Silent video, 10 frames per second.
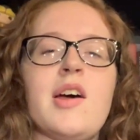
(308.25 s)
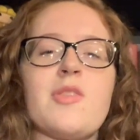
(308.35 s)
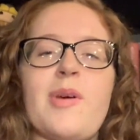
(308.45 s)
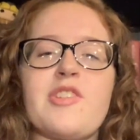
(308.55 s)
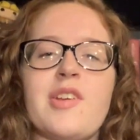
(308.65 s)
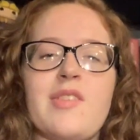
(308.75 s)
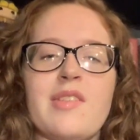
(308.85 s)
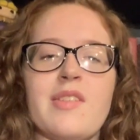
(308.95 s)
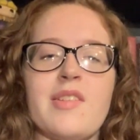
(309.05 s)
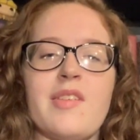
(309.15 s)
especially
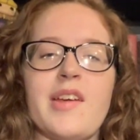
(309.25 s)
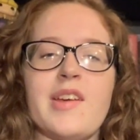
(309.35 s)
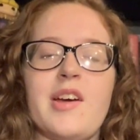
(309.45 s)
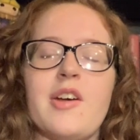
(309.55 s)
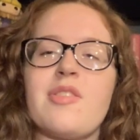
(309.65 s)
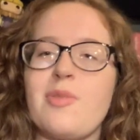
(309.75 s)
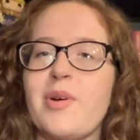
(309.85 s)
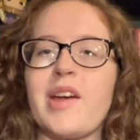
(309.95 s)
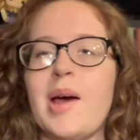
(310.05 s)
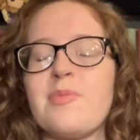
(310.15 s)
since it's like a
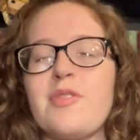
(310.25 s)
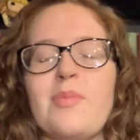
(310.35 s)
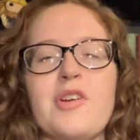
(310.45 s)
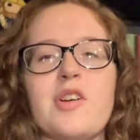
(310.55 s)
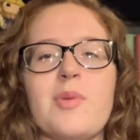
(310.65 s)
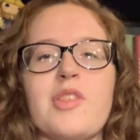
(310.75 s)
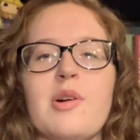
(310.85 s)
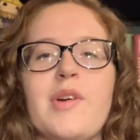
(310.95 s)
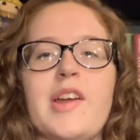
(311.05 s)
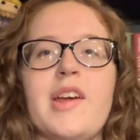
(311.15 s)
story I'm familiar with
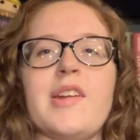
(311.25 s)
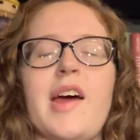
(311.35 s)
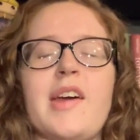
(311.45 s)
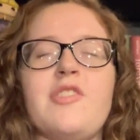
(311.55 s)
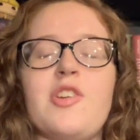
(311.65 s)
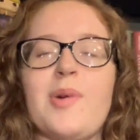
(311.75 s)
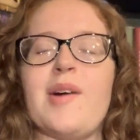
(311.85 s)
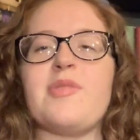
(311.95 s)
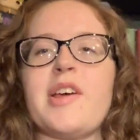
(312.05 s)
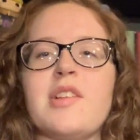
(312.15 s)
already and I do
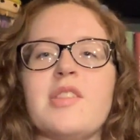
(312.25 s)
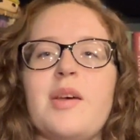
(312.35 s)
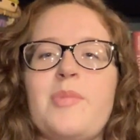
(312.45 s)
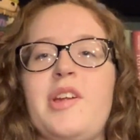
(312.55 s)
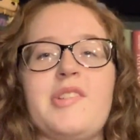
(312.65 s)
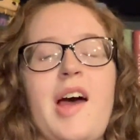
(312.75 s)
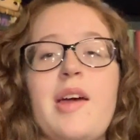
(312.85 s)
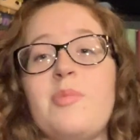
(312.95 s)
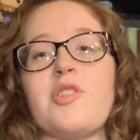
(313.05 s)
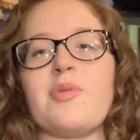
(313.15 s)
have like limited
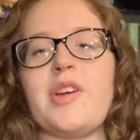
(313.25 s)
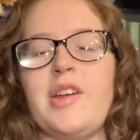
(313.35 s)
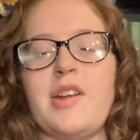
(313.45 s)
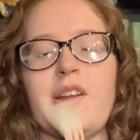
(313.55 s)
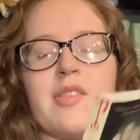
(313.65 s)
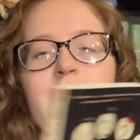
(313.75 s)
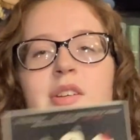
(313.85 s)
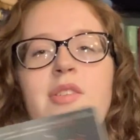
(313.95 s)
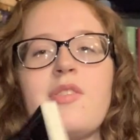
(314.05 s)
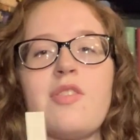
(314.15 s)
time to read and it's
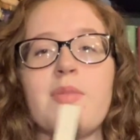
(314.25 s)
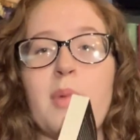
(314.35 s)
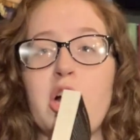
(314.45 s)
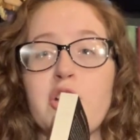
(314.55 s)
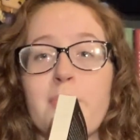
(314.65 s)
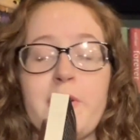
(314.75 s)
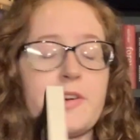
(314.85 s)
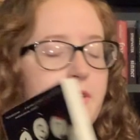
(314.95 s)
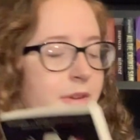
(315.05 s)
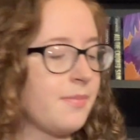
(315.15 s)
a smaller book.